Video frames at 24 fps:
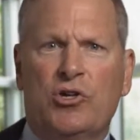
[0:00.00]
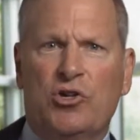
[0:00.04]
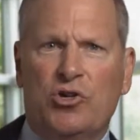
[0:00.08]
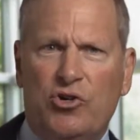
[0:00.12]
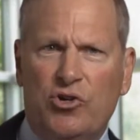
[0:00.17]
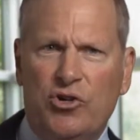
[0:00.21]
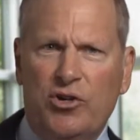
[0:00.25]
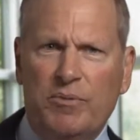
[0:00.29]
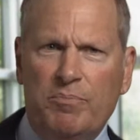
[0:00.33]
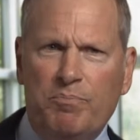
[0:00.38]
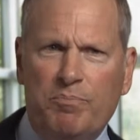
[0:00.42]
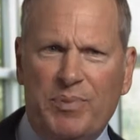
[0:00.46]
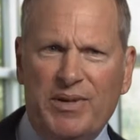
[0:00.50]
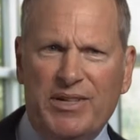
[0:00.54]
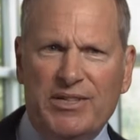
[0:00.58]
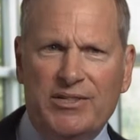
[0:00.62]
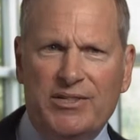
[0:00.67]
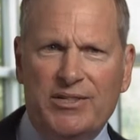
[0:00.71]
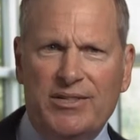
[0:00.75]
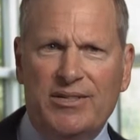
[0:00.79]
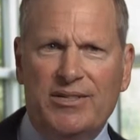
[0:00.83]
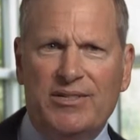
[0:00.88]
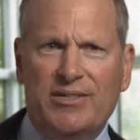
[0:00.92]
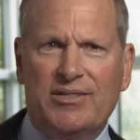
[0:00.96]
Good
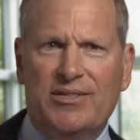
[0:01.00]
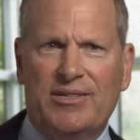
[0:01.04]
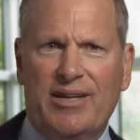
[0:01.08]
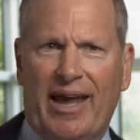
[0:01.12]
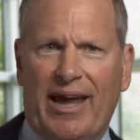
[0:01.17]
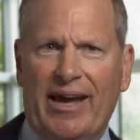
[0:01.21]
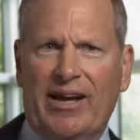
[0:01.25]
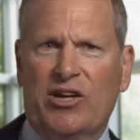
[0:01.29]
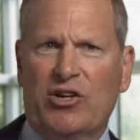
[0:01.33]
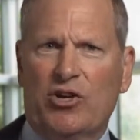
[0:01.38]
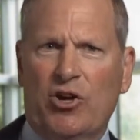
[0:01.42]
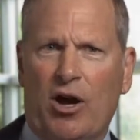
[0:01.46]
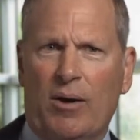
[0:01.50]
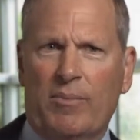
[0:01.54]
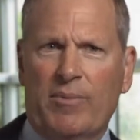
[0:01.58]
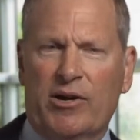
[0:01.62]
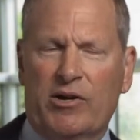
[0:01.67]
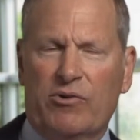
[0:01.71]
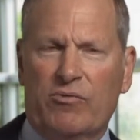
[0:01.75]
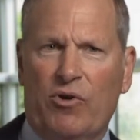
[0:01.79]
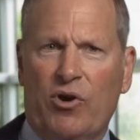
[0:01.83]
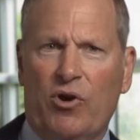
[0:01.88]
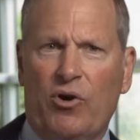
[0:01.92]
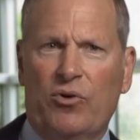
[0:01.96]
business,
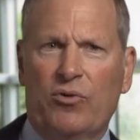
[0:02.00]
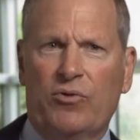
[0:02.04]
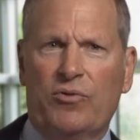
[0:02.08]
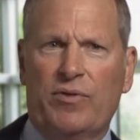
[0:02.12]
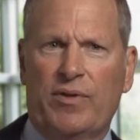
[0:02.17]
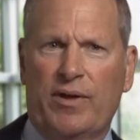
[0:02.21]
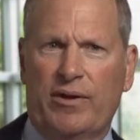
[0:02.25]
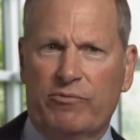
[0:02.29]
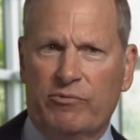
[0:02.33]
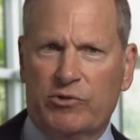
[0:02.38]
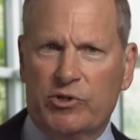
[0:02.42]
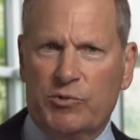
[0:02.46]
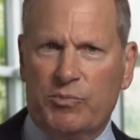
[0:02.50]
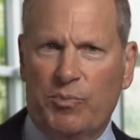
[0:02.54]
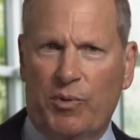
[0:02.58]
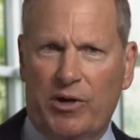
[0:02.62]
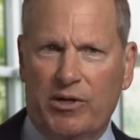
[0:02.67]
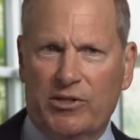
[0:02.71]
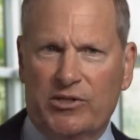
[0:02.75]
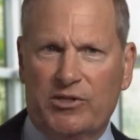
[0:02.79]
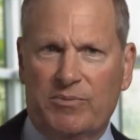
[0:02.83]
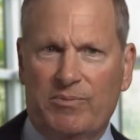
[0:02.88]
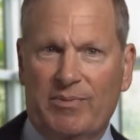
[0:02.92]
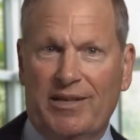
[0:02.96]
economic growth, and
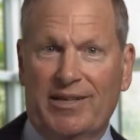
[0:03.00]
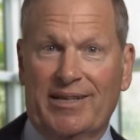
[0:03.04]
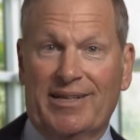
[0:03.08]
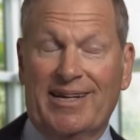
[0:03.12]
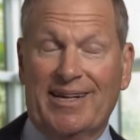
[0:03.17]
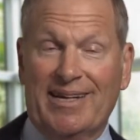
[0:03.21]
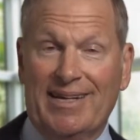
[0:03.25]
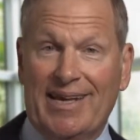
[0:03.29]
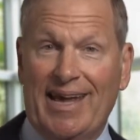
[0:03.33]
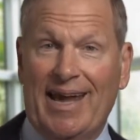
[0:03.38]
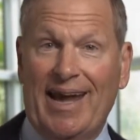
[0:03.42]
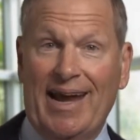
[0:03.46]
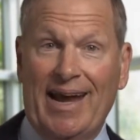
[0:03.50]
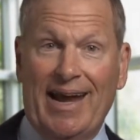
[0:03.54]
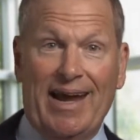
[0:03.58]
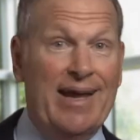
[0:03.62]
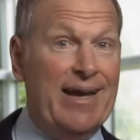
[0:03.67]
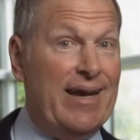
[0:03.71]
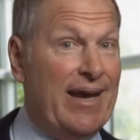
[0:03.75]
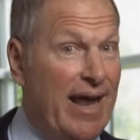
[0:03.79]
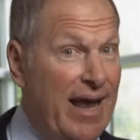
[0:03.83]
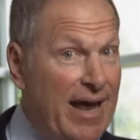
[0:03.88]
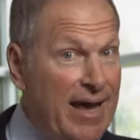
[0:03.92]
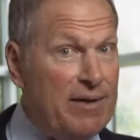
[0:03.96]
responsibility
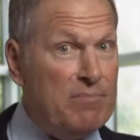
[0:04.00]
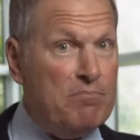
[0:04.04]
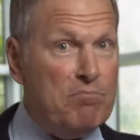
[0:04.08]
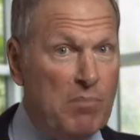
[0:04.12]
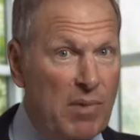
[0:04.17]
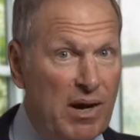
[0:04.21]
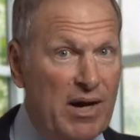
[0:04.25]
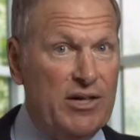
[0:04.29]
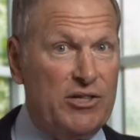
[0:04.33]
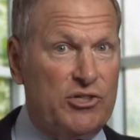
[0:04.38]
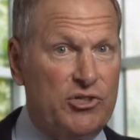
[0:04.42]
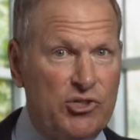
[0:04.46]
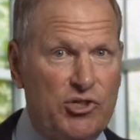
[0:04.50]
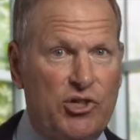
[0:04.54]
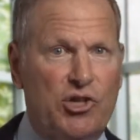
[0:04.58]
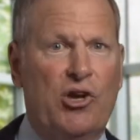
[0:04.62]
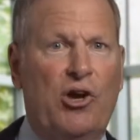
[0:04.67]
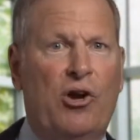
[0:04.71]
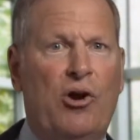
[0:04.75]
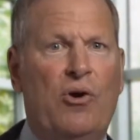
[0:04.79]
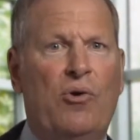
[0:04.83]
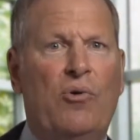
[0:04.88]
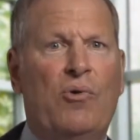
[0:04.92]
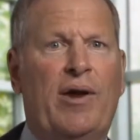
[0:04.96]
can and must
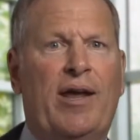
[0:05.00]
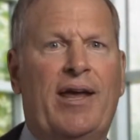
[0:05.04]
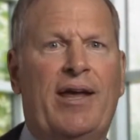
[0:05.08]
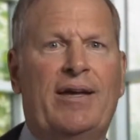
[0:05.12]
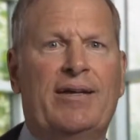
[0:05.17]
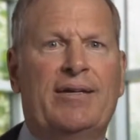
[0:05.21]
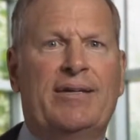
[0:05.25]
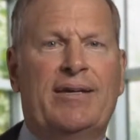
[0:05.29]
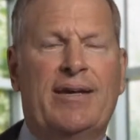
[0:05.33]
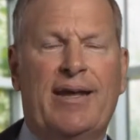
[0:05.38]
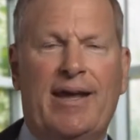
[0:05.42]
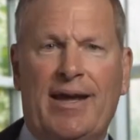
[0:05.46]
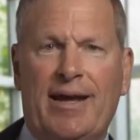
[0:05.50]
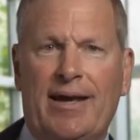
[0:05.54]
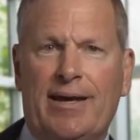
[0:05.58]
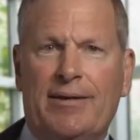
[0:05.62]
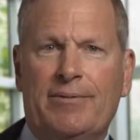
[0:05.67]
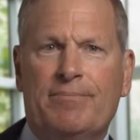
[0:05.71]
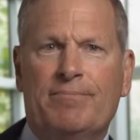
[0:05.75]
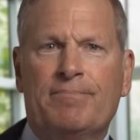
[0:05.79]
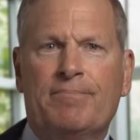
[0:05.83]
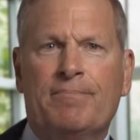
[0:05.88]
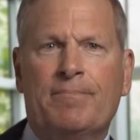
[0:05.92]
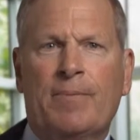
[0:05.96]
go hand in hand.
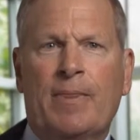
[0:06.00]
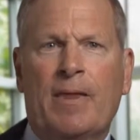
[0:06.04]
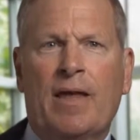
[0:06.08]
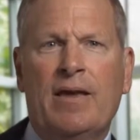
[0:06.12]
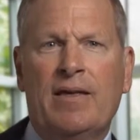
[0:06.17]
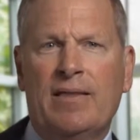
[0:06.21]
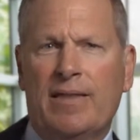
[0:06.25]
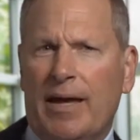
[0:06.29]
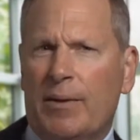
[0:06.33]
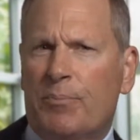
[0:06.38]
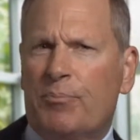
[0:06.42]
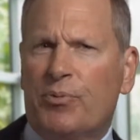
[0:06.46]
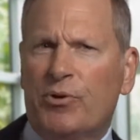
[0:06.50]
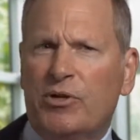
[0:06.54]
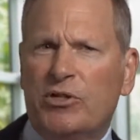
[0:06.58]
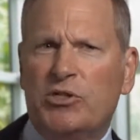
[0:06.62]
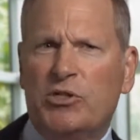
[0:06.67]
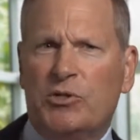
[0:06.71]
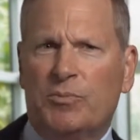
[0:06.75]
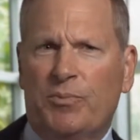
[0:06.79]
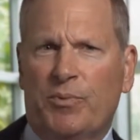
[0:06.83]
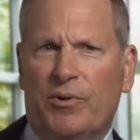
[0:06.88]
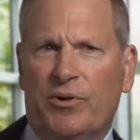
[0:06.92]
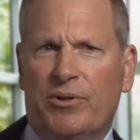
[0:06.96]
That
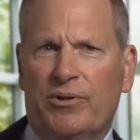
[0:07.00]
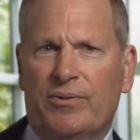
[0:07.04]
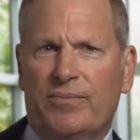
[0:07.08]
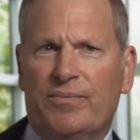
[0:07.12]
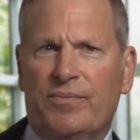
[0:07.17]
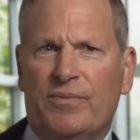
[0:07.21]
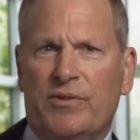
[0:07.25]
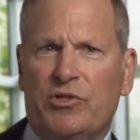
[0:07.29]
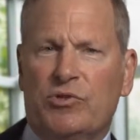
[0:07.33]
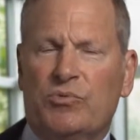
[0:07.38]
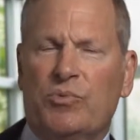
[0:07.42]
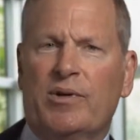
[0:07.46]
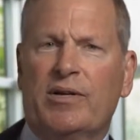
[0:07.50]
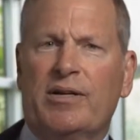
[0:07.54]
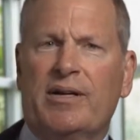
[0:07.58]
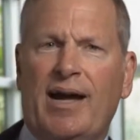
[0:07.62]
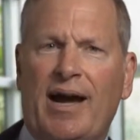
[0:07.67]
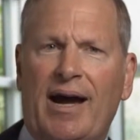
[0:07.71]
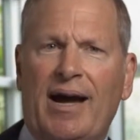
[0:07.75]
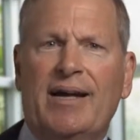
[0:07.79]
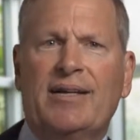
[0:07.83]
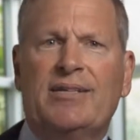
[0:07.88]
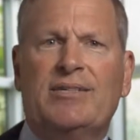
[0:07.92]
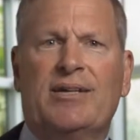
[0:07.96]
principle is what
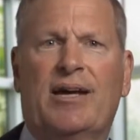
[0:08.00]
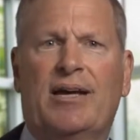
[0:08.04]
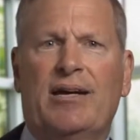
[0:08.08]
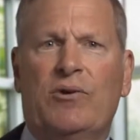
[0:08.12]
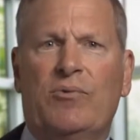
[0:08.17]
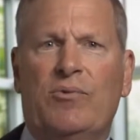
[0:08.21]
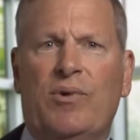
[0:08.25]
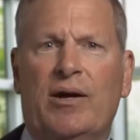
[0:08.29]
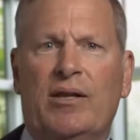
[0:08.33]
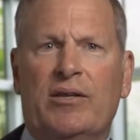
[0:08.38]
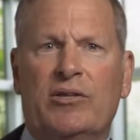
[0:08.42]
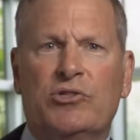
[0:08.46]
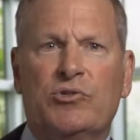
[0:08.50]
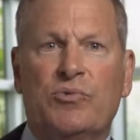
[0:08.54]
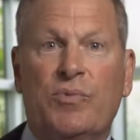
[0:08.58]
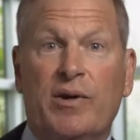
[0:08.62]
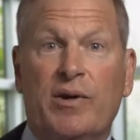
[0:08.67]
guides Honeywell as